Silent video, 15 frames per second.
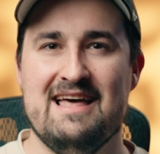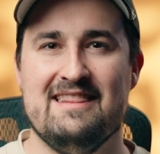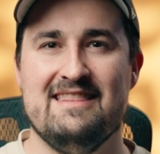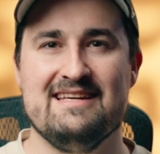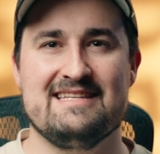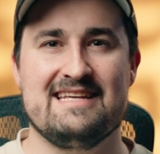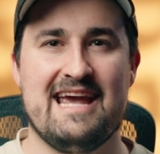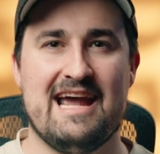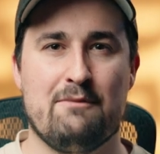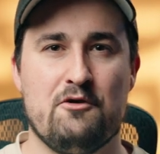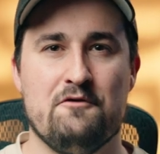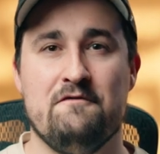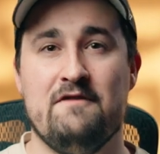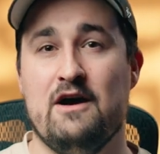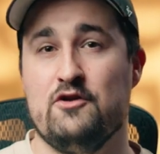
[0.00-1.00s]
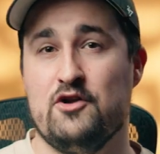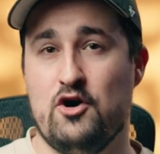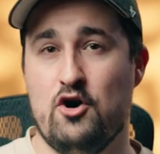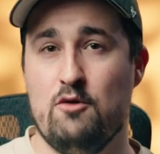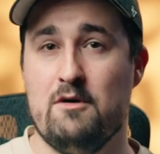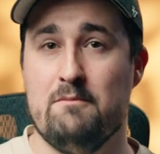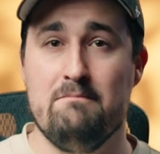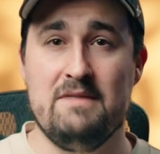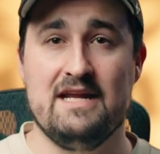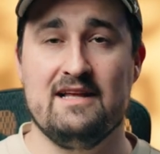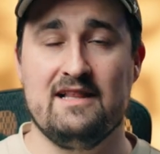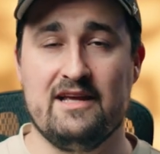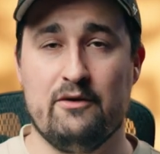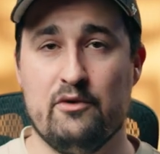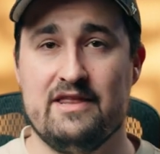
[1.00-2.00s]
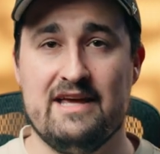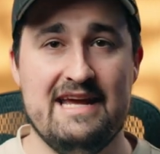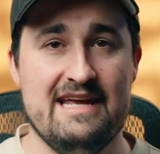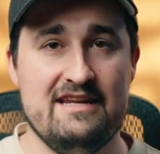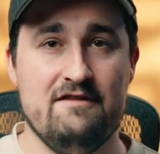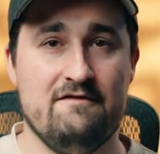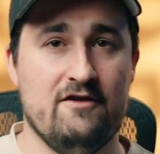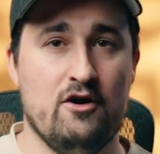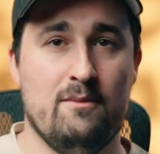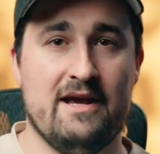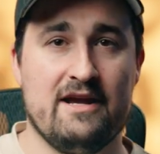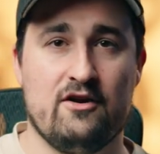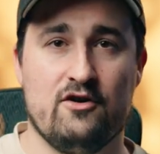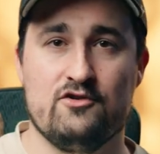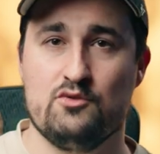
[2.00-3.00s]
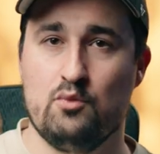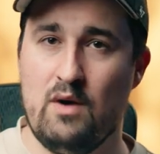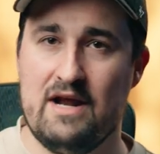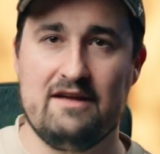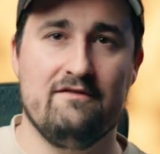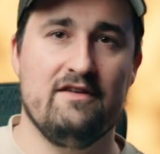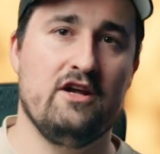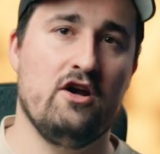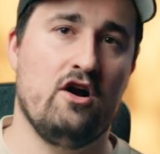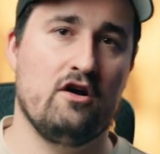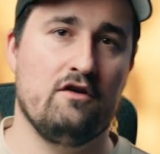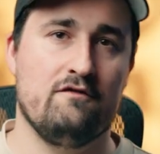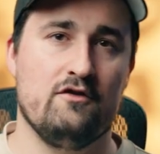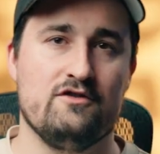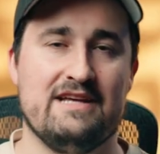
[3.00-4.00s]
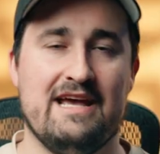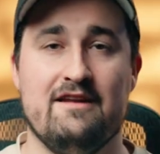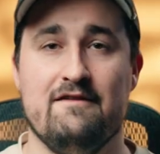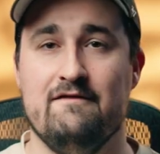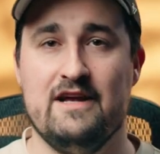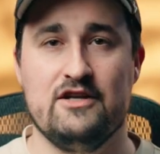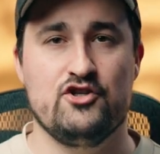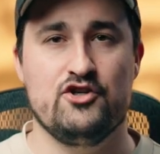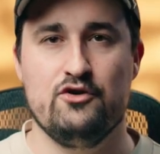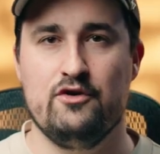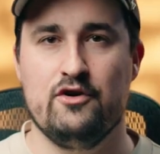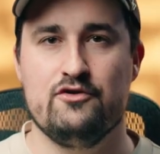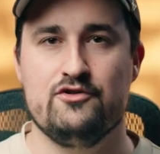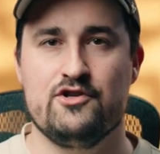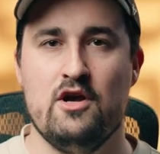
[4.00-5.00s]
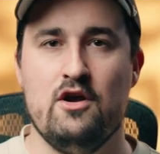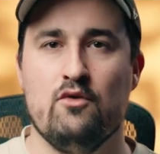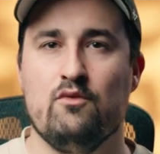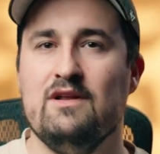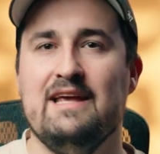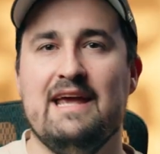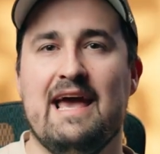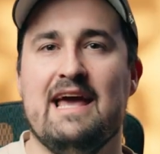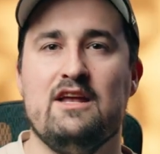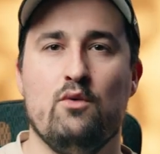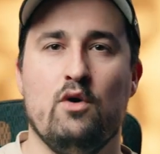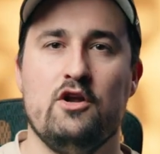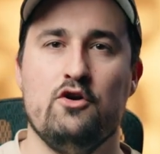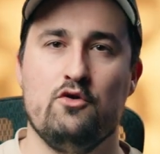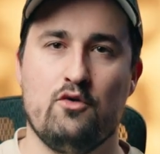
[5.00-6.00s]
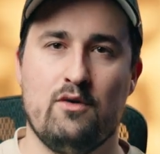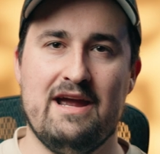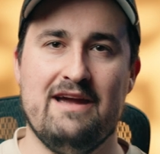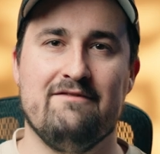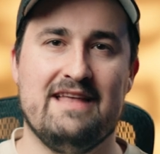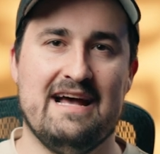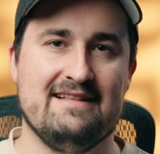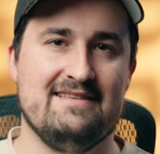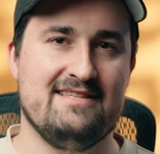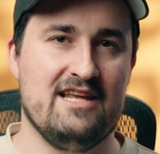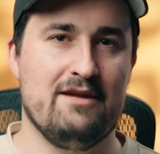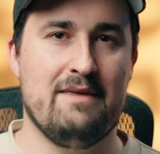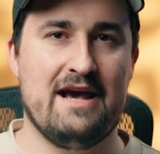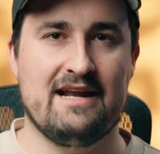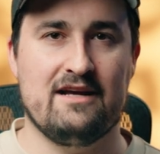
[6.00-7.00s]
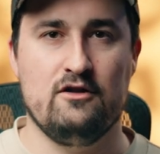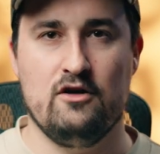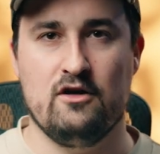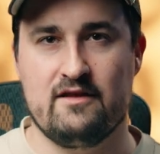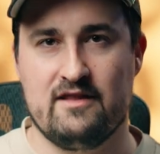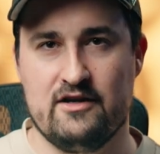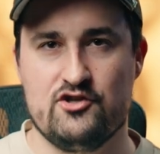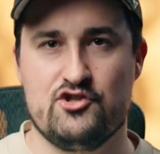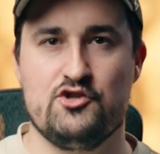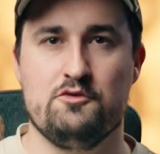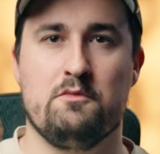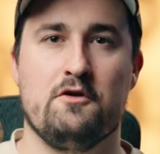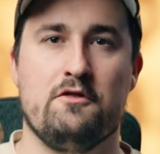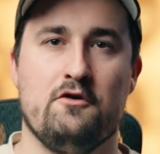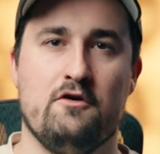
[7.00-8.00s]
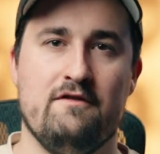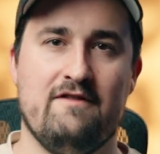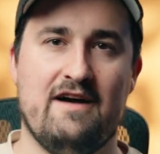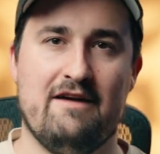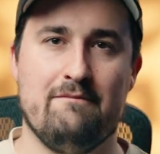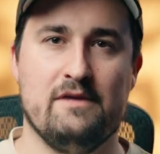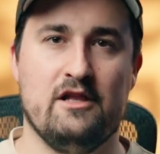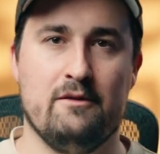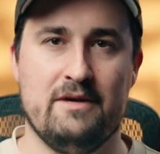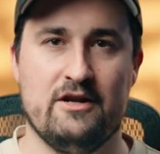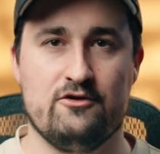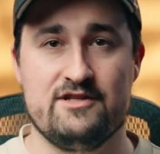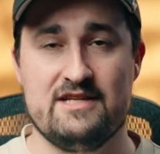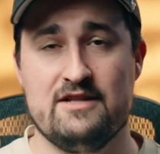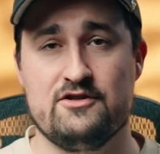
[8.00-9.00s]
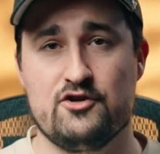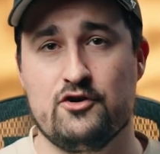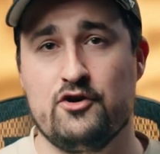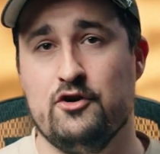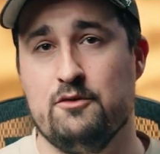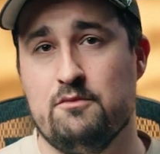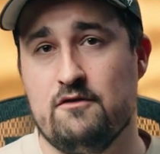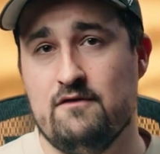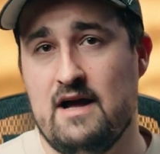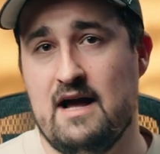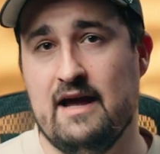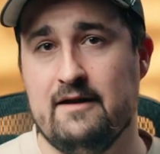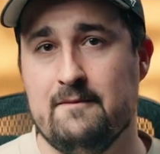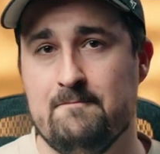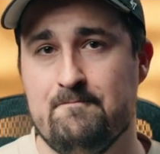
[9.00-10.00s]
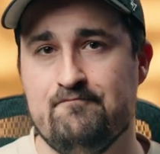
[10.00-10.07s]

This camera found a home immediately with indie filmmakers, wedding videographers, and event shooters, really anyone who craved that cinematic look that a Super 35mm sensor could provide.